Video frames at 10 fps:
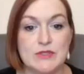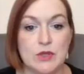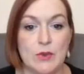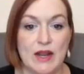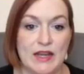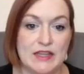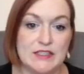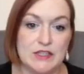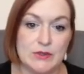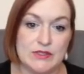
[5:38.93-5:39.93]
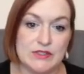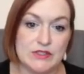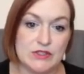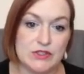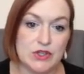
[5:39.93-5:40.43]
So what I need to do is
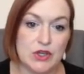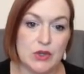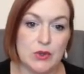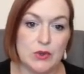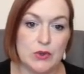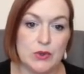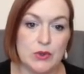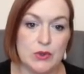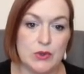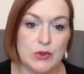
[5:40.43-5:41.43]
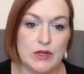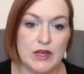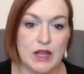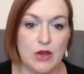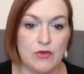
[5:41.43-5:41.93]
scoot it
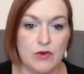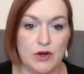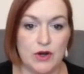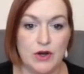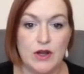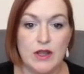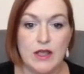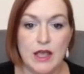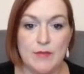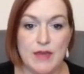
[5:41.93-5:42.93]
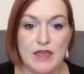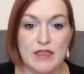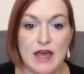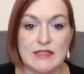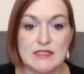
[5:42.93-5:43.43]
over and make
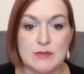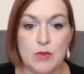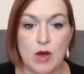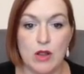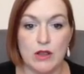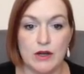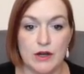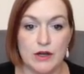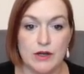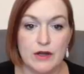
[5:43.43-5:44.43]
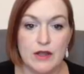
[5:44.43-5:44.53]
that smaller.